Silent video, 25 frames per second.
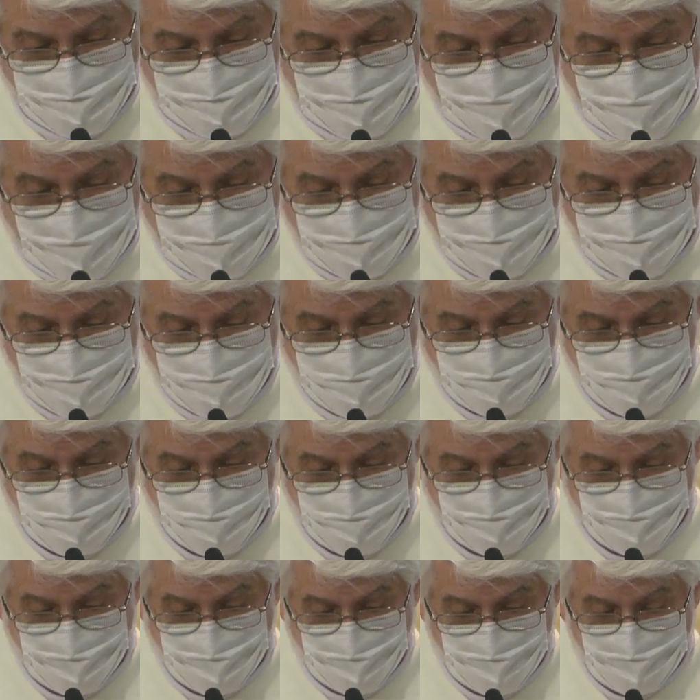that,
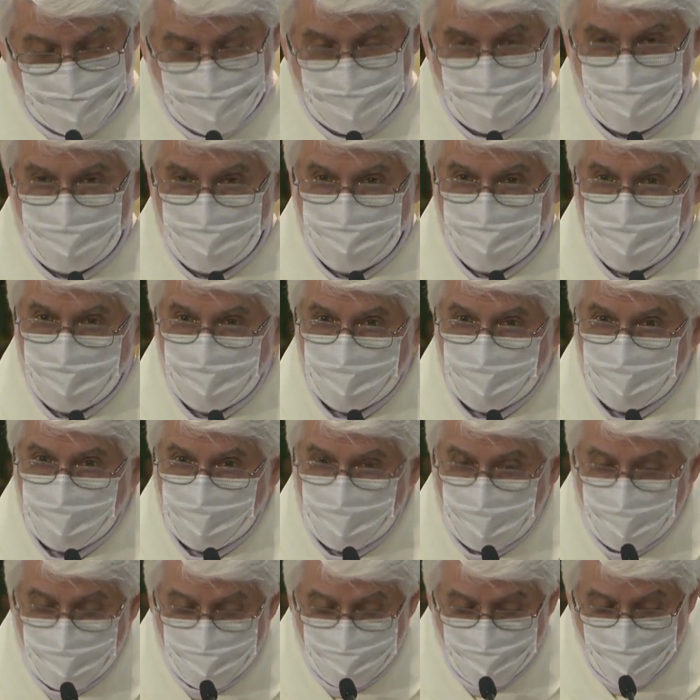he
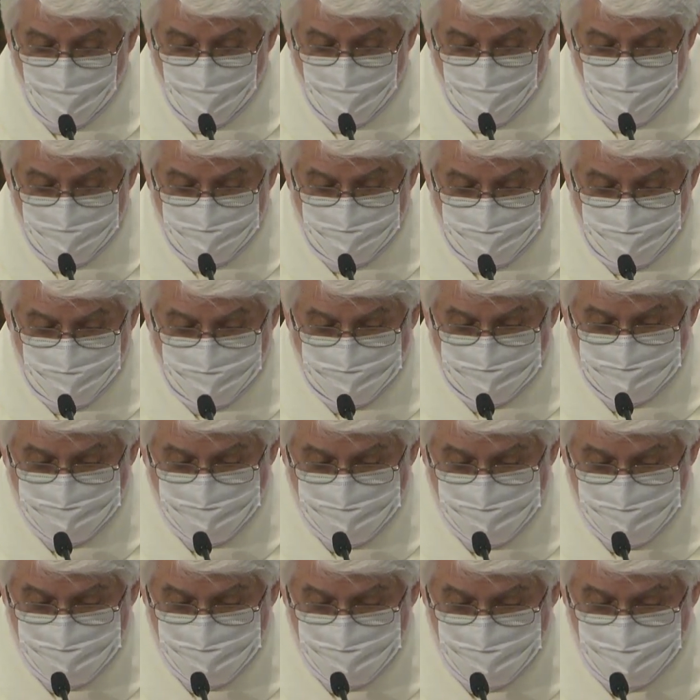became a
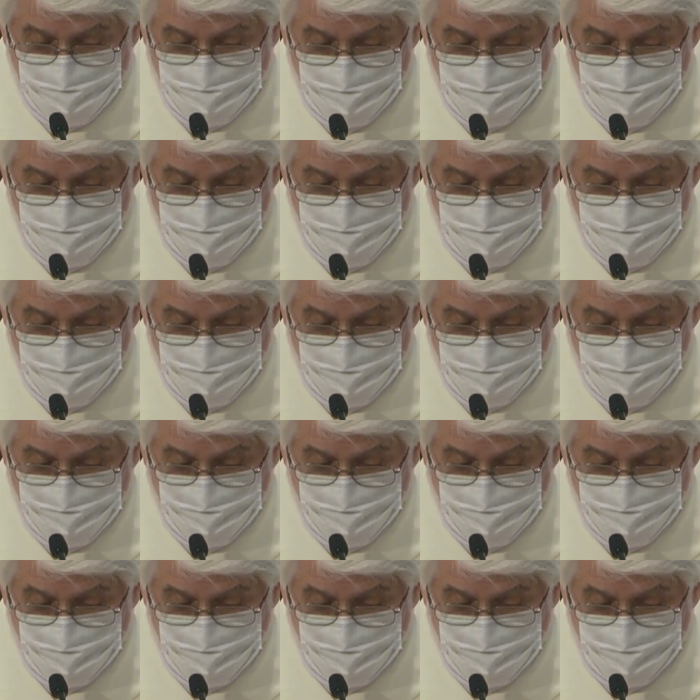fetus